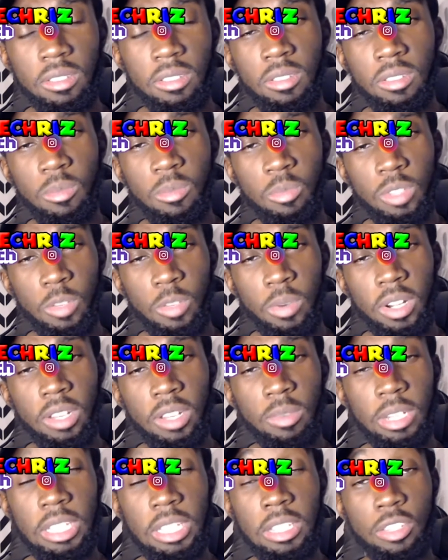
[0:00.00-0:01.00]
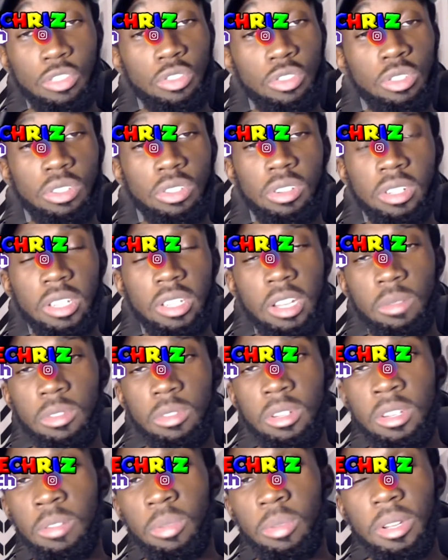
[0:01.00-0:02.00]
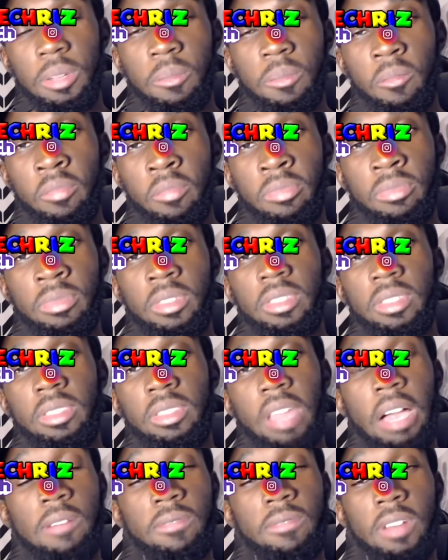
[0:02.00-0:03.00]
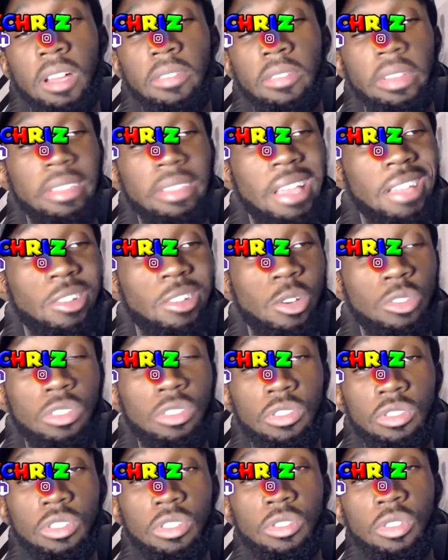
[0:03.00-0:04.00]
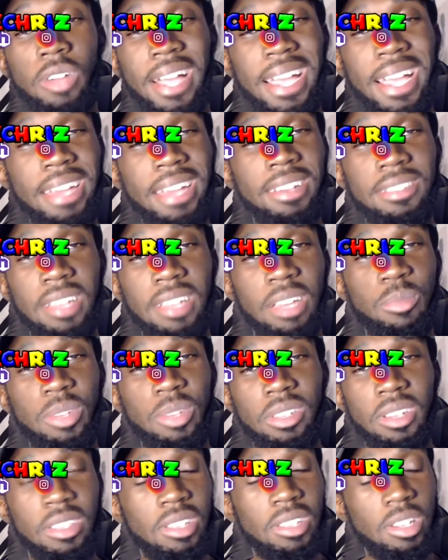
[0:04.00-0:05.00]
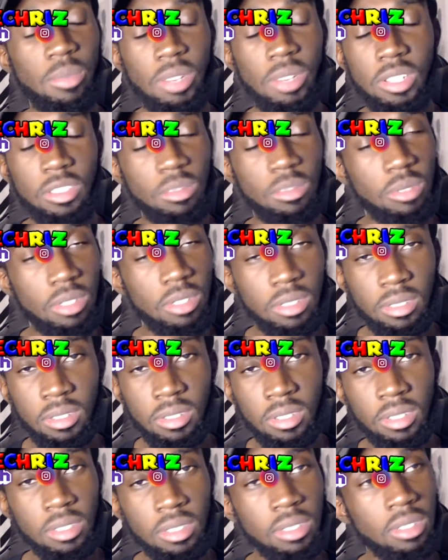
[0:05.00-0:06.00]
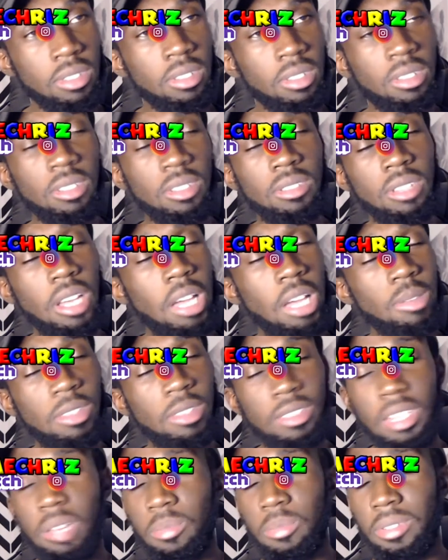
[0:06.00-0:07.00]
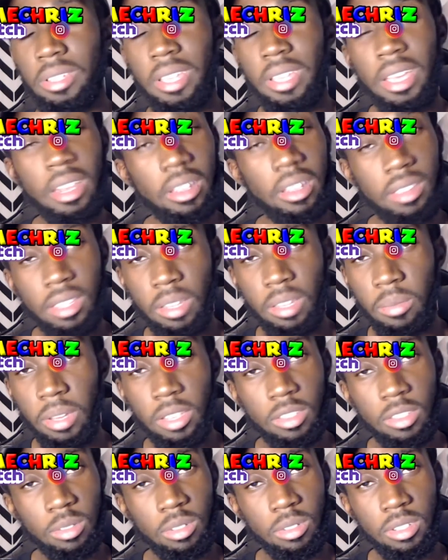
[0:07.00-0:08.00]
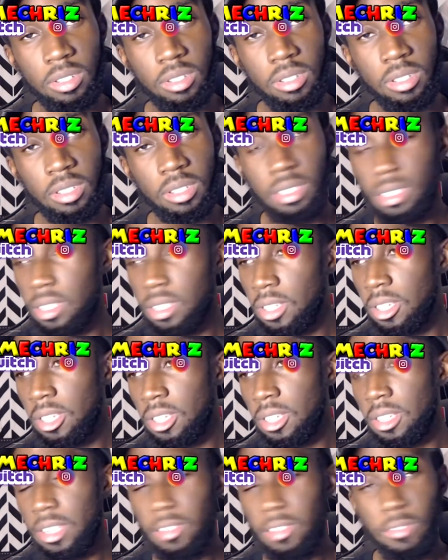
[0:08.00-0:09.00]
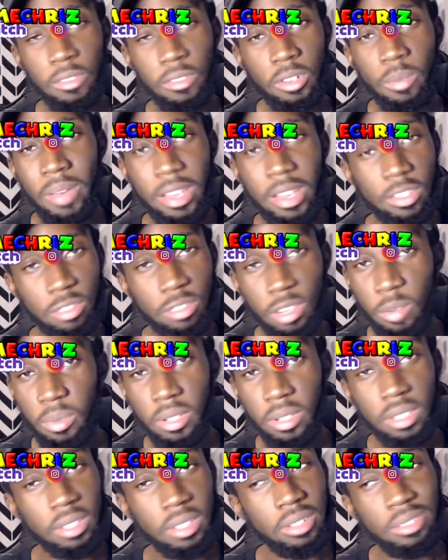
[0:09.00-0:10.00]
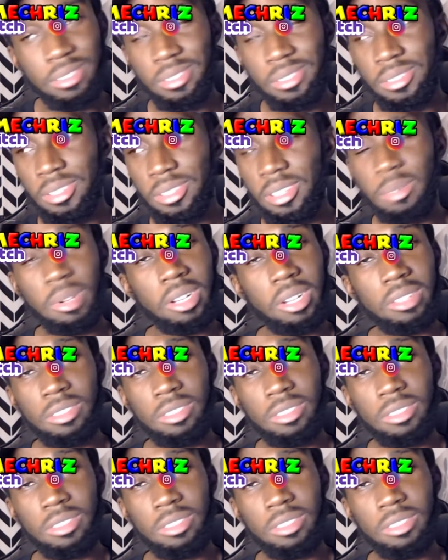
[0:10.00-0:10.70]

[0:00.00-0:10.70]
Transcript: He probably but he looks short on camera. But I'm five eight. That goes to show height does not mean nothing in basketball. Height does not mean anything in basketball. If you're a basketball player, you're a basketball